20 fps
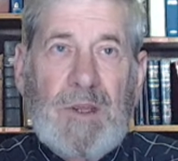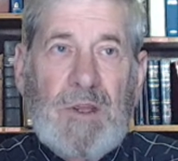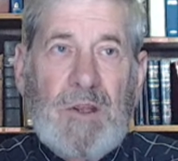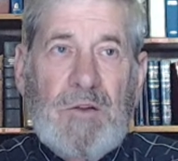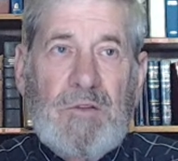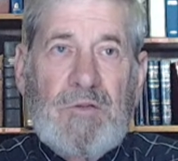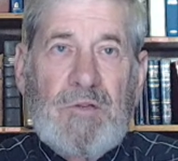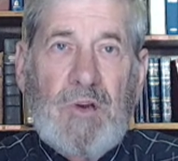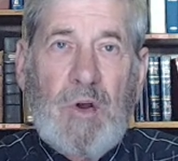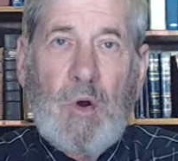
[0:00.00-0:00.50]

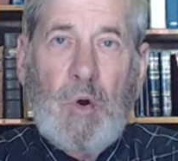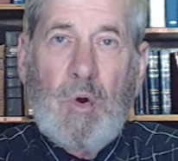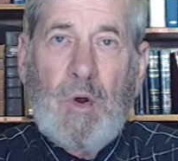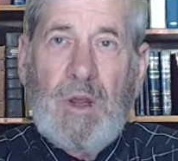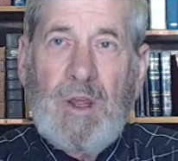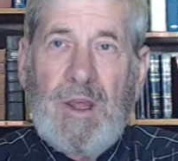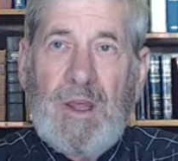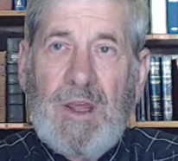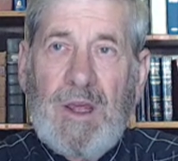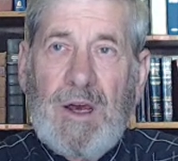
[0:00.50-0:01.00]
So
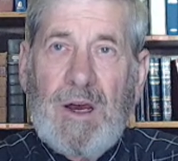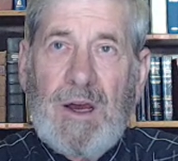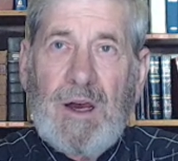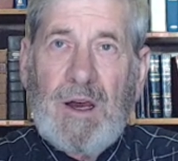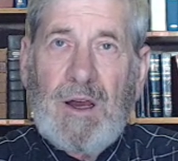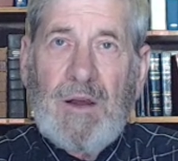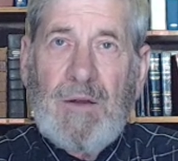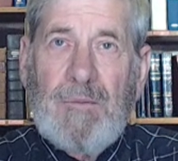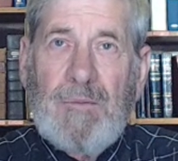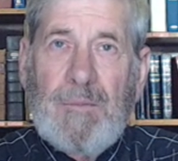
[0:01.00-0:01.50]

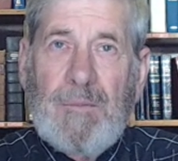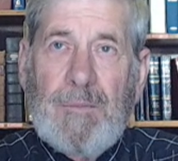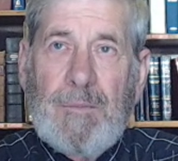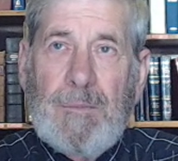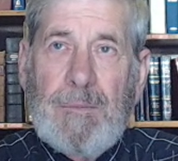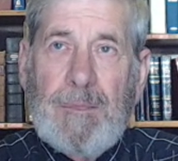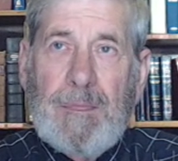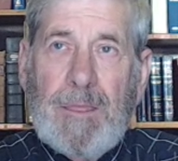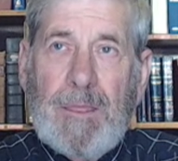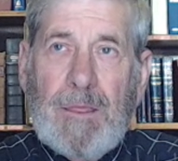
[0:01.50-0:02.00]

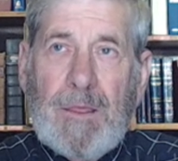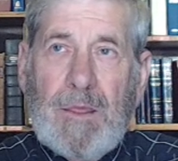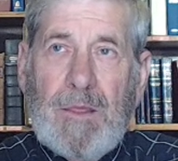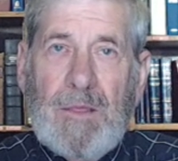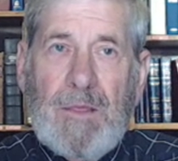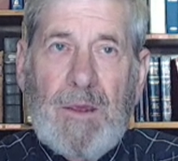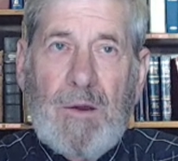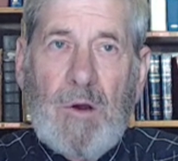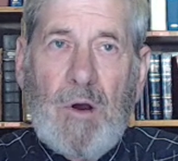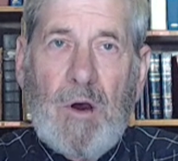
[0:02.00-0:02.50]

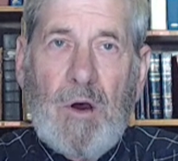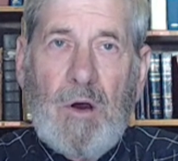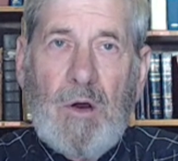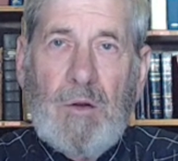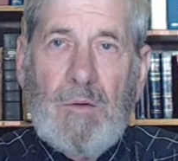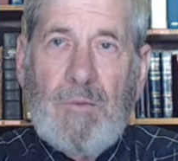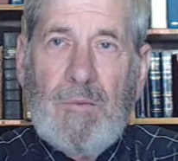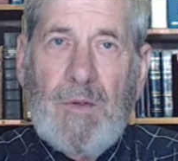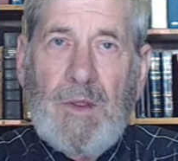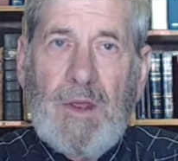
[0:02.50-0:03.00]
they
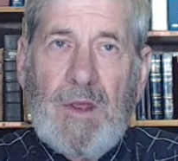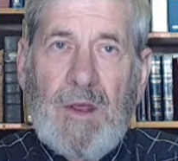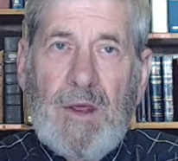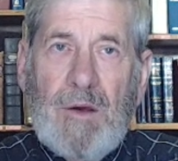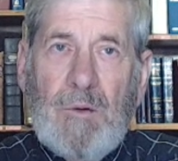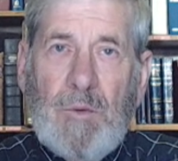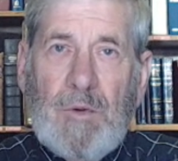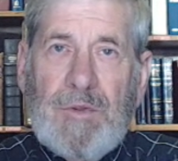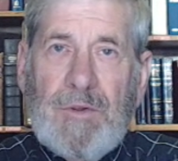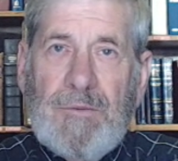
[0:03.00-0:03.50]
all,
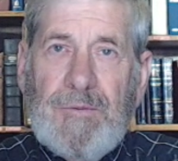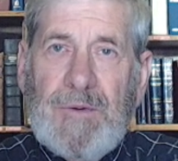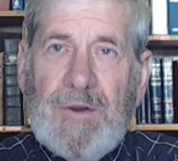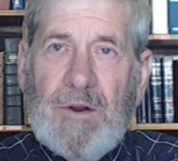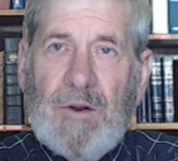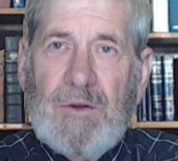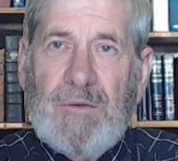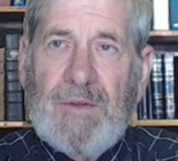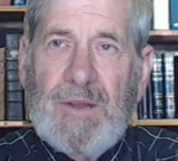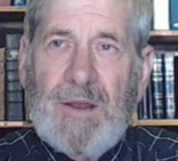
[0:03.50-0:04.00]
with the
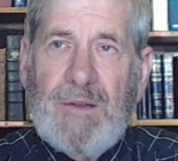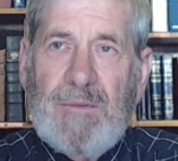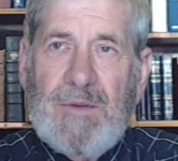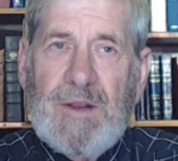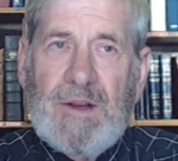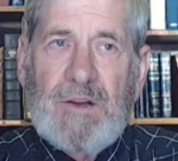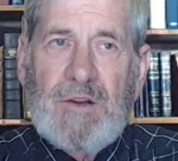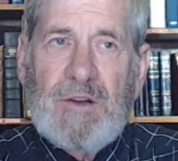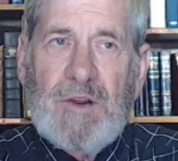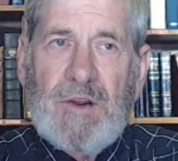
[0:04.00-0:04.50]
fear of, and
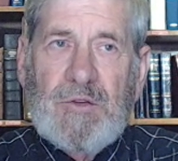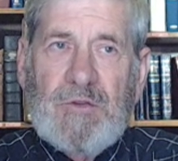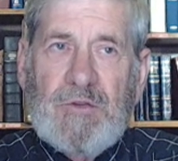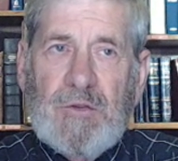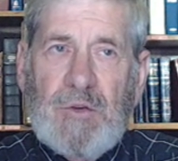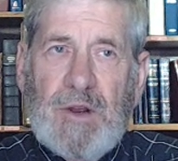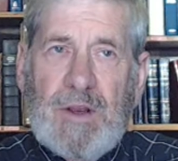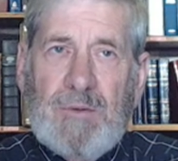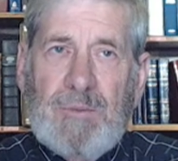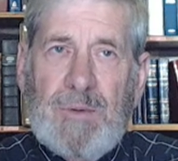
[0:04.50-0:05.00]
then in their
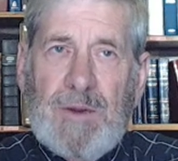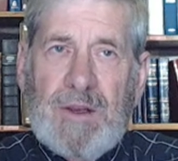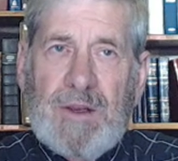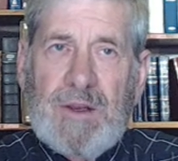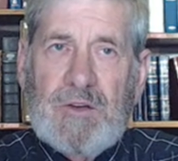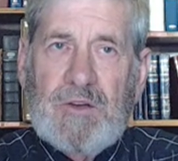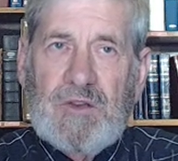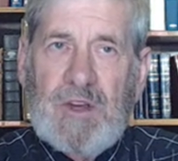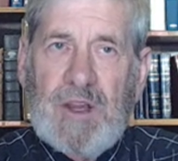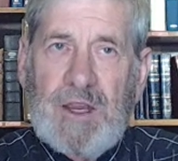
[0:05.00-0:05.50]
strength being
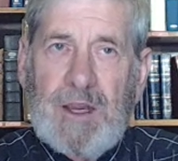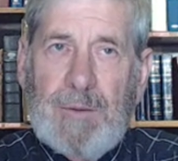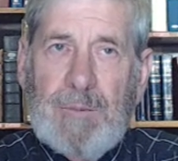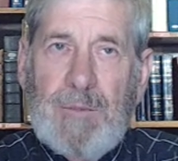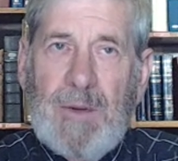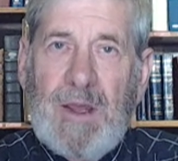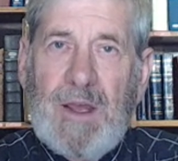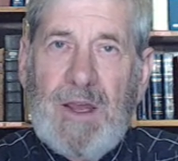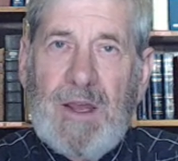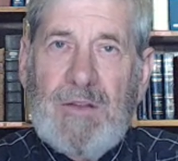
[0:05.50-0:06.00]
ashamed,
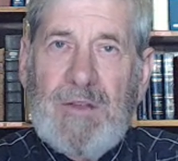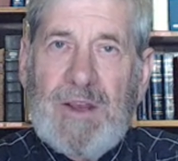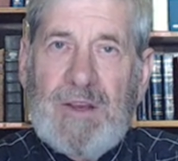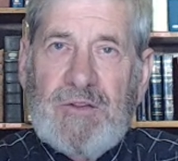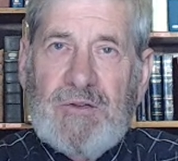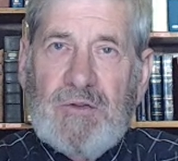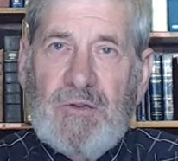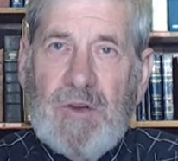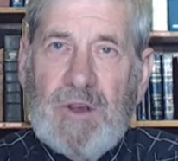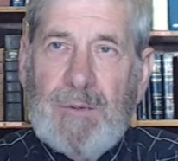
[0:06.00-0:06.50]
they
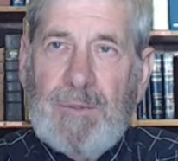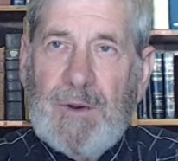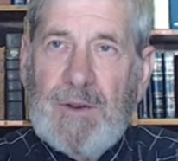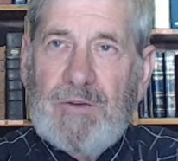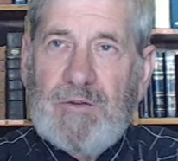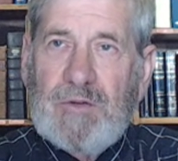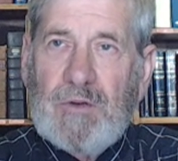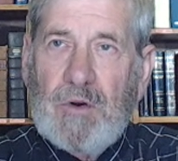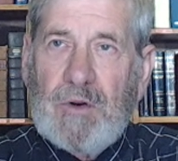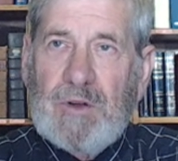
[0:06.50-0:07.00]
sleep
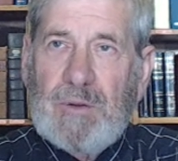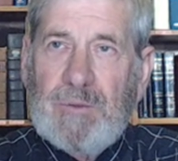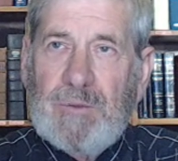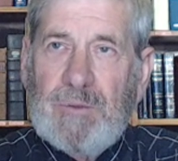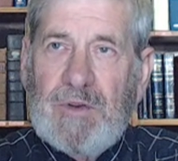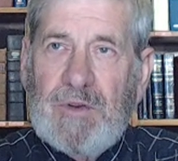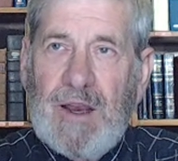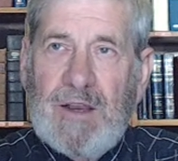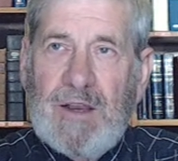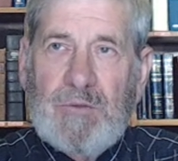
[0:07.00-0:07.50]

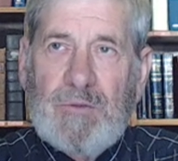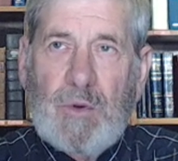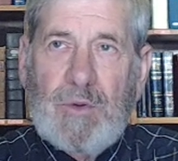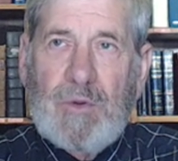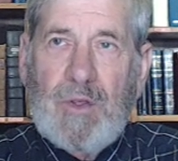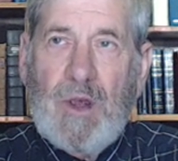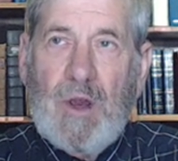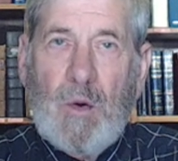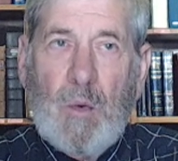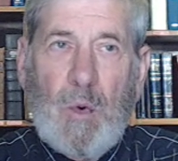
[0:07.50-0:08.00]
uncircumcised
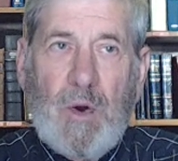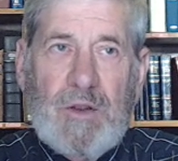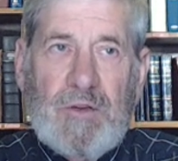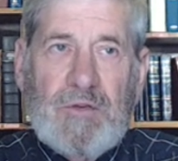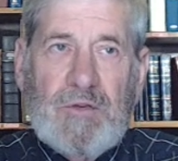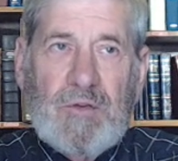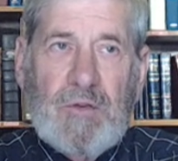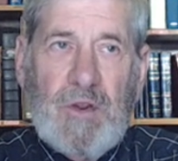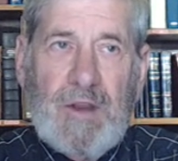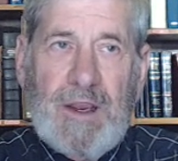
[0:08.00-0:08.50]
with one
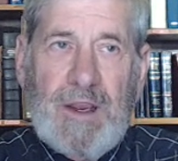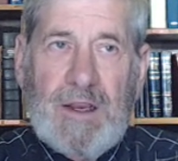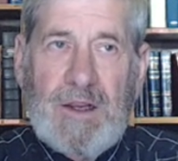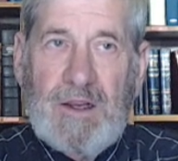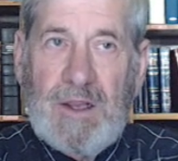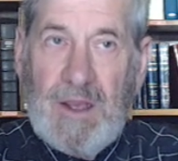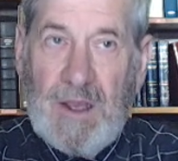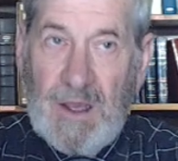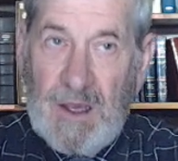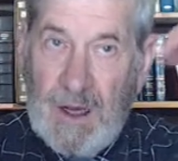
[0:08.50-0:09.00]

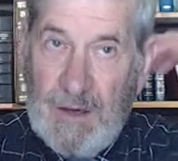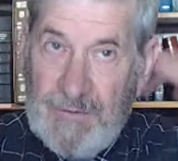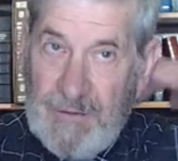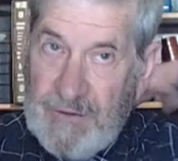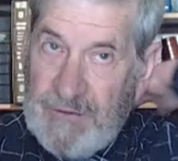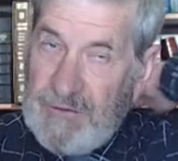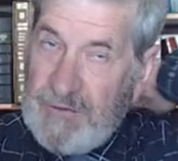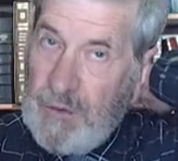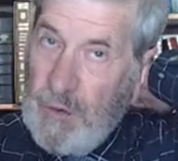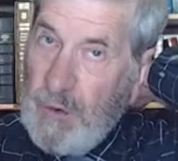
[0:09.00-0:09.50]
slain, of
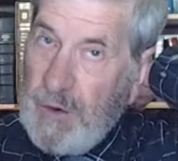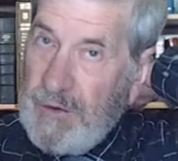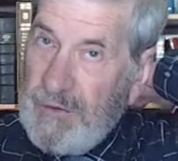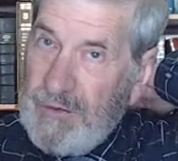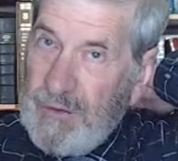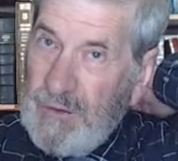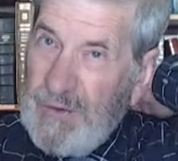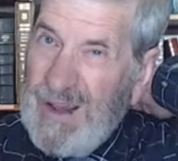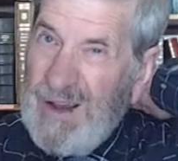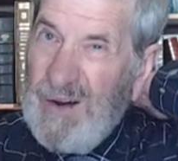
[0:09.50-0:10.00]
the sword.
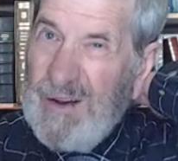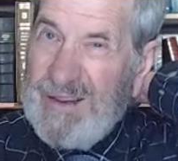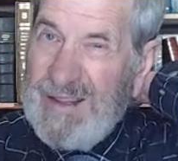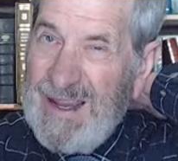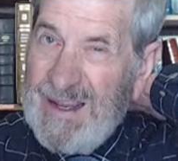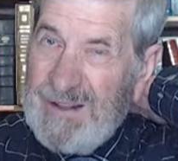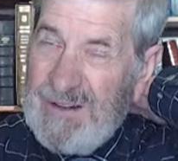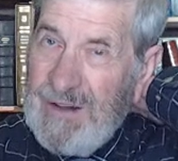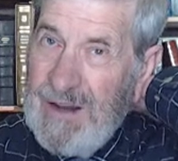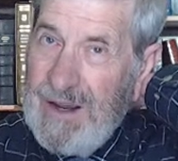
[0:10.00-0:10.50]
So now at
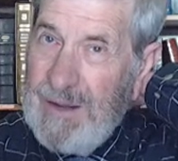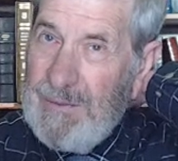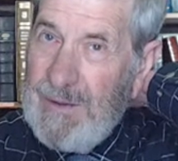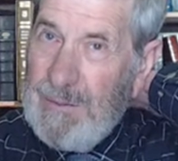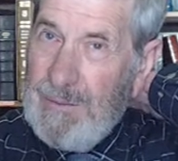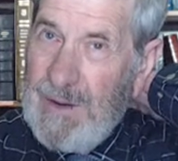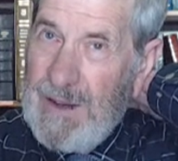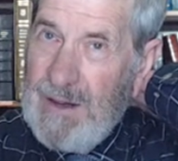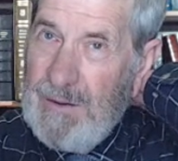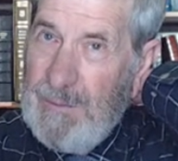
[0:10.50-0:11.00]
that time, they
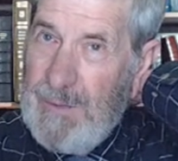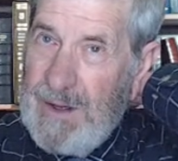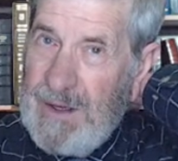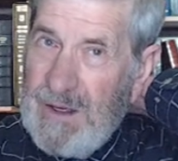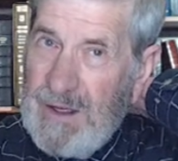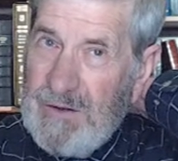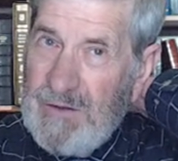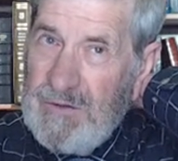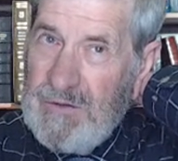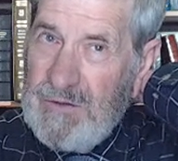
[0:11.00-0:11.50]
may have been
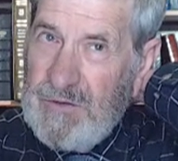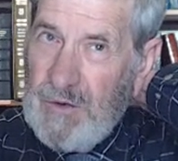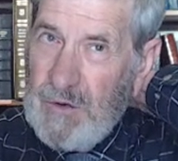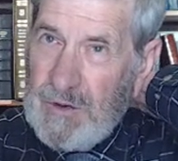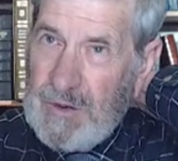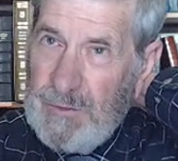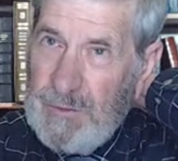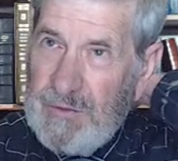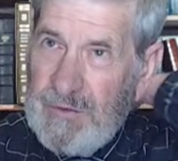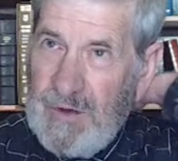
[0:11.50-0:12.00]

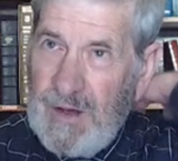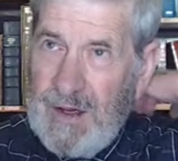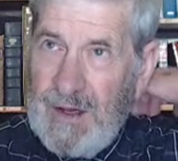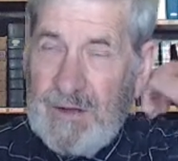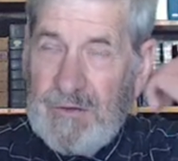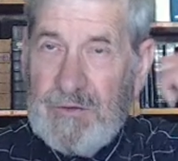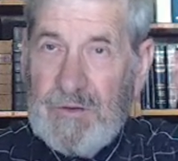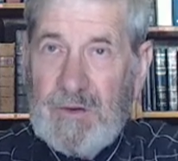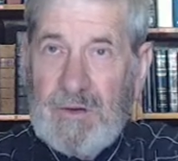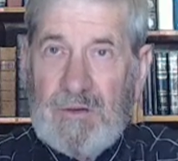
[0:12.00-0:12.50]

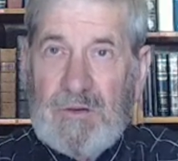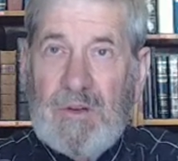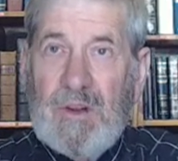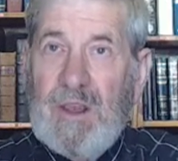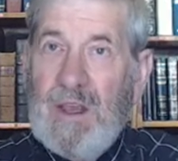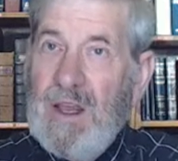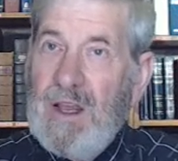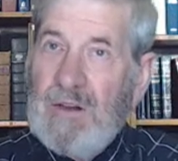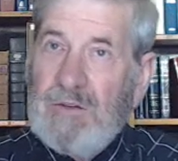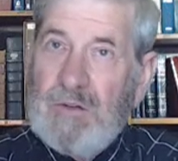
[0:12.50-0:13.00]
uncircumcised, and
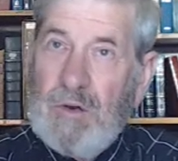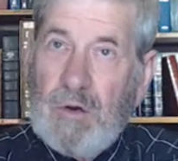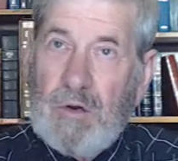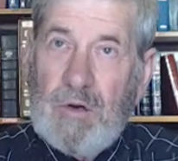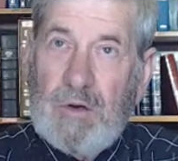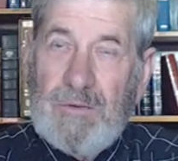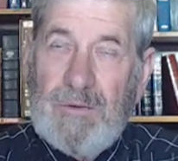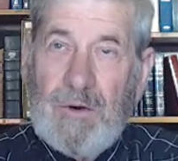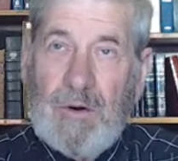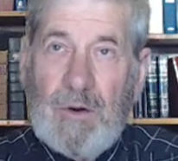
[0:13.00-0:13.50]
so it
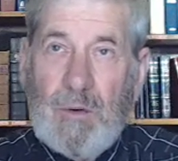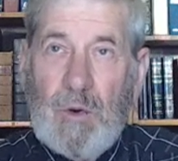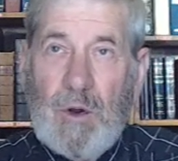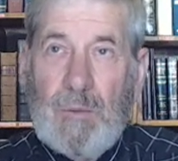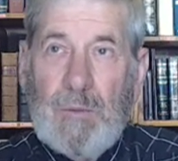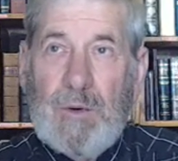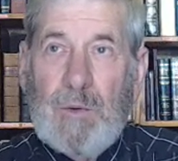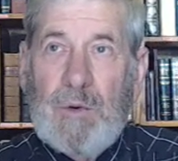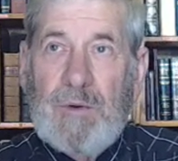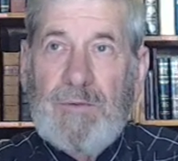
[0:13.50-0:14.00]
could very well
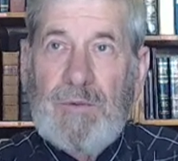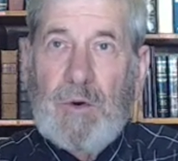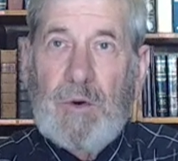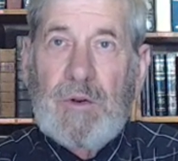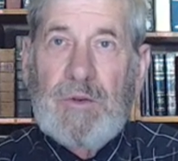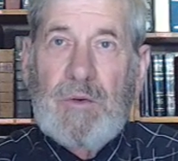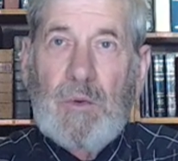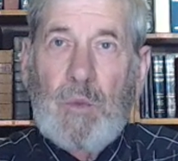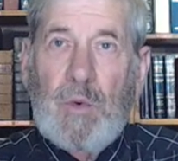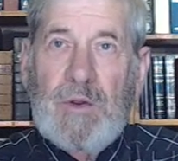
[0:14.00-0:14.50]
be
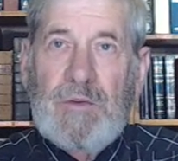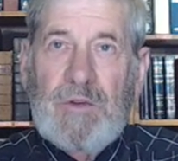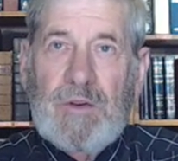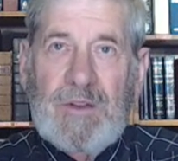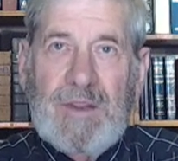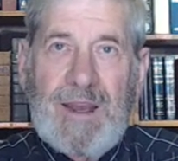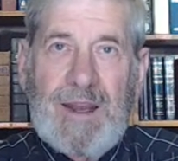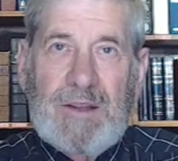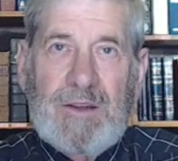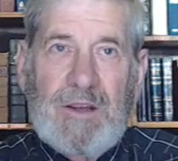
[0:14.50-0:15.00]
referring to ones
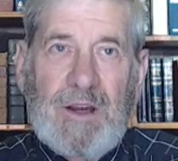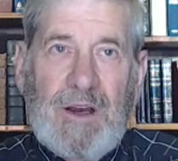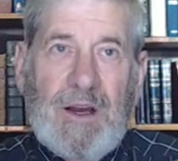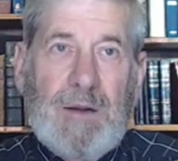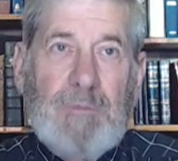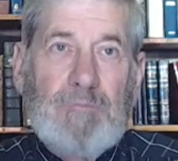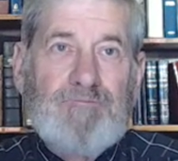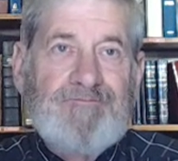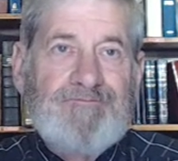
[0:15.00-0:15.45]
at that time.